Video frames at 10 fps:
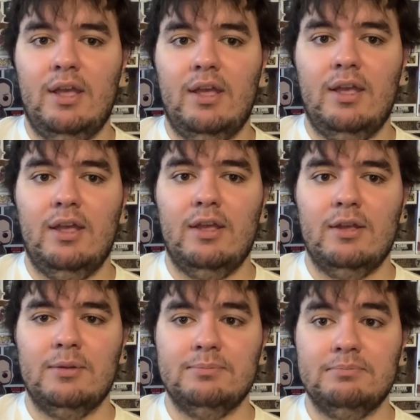
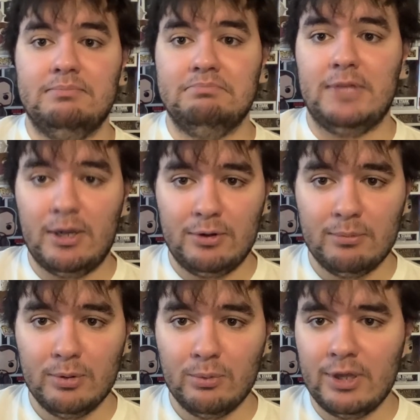Now
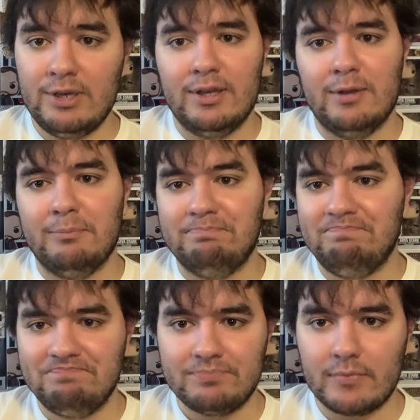number 1.
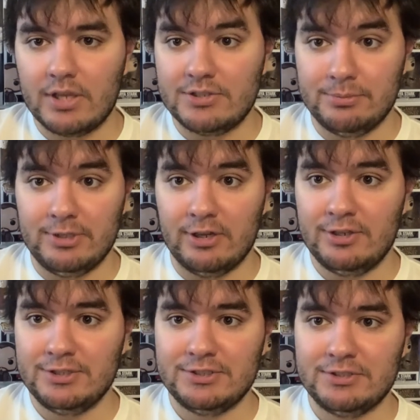To be
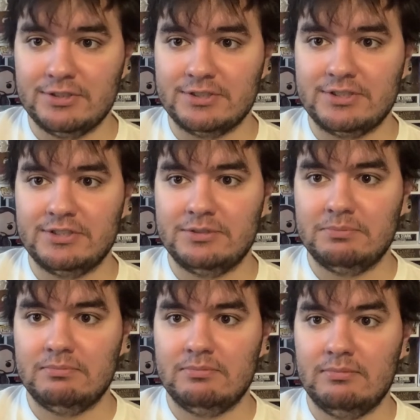honest, this
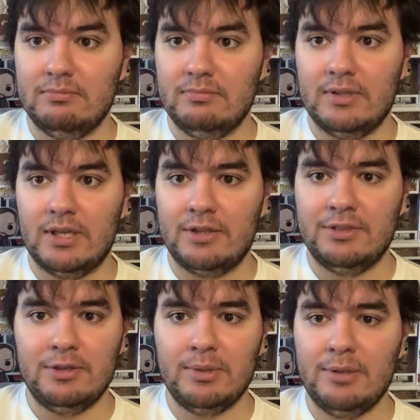I
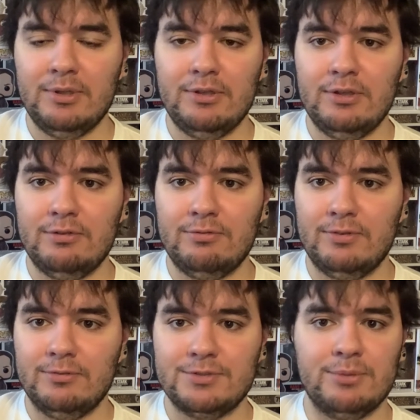think maybe
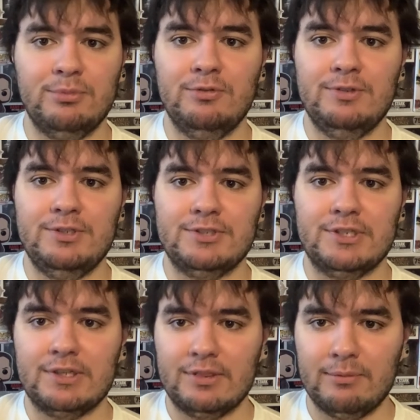if some movies
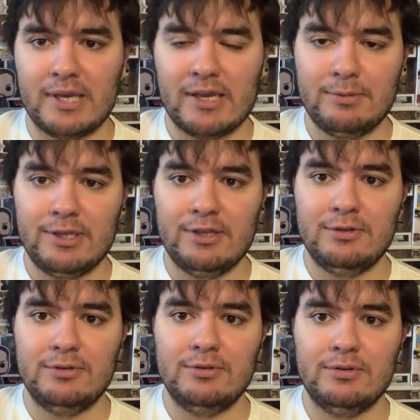like the
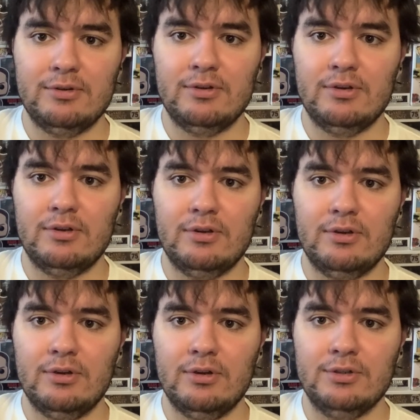Batman
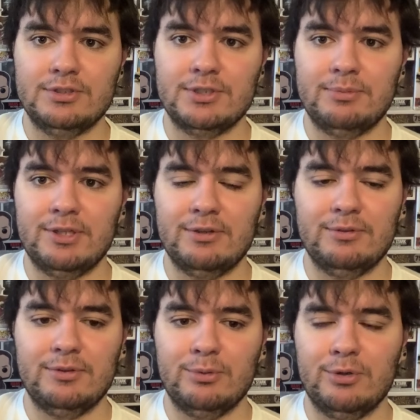or something
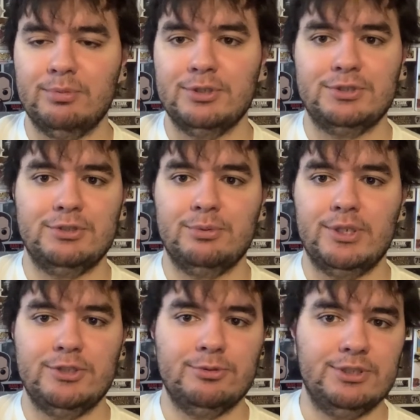that weren't pushed to
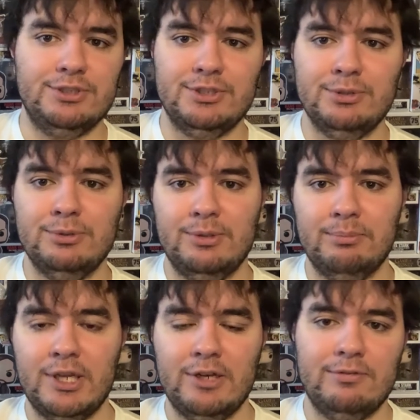2022, that
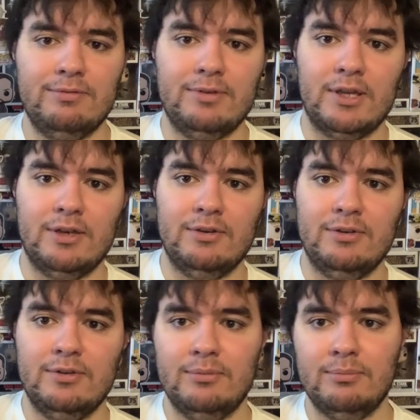might have
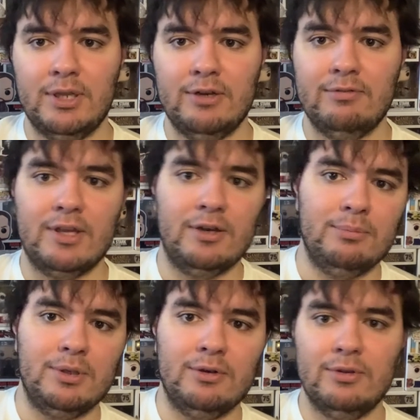had a
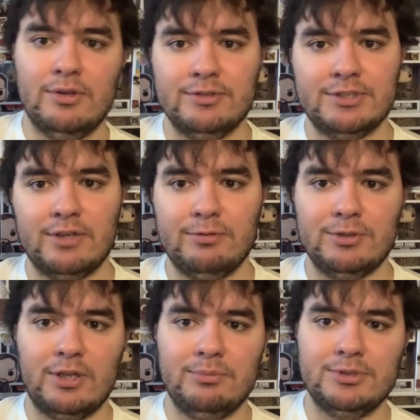bit of a tougher
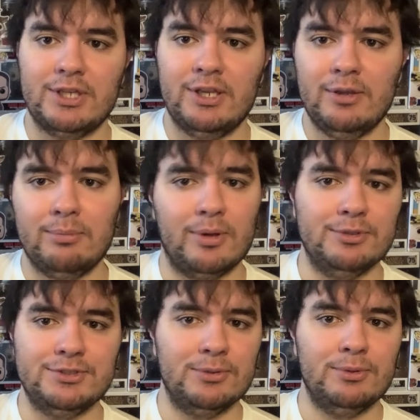time deciding. I probably
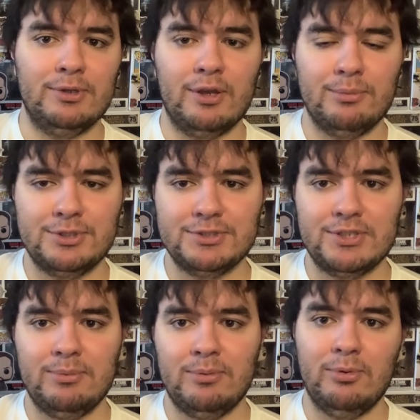still would have gone with the
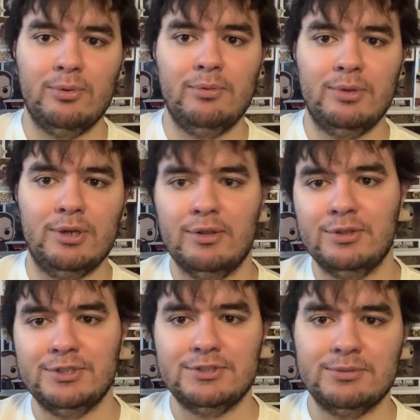same number 1, but I at
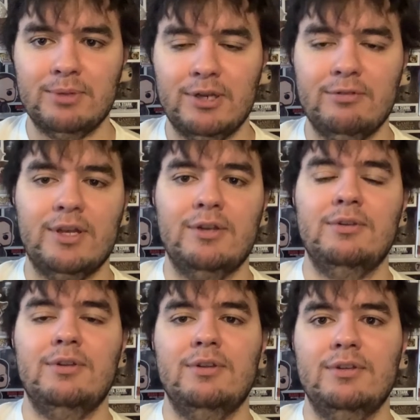least might have had
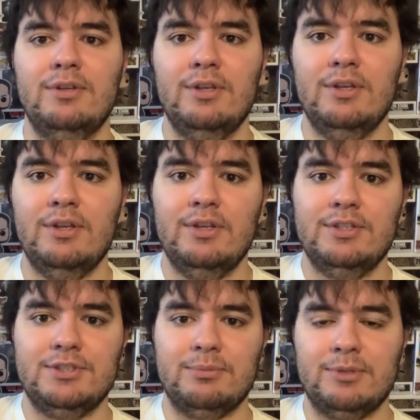
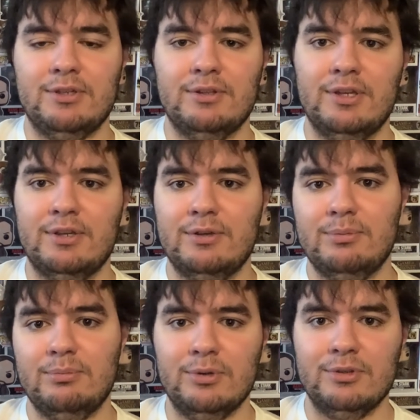something like
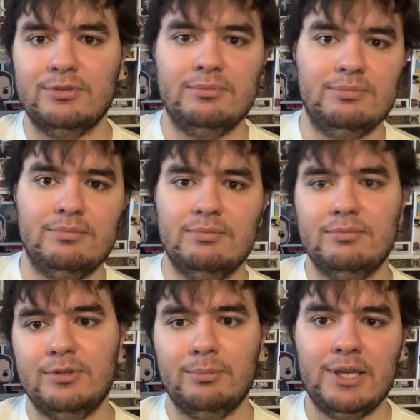worth
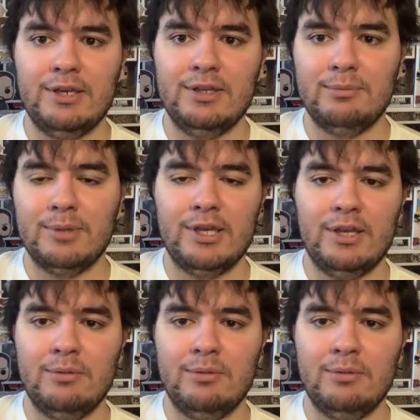debating in my head.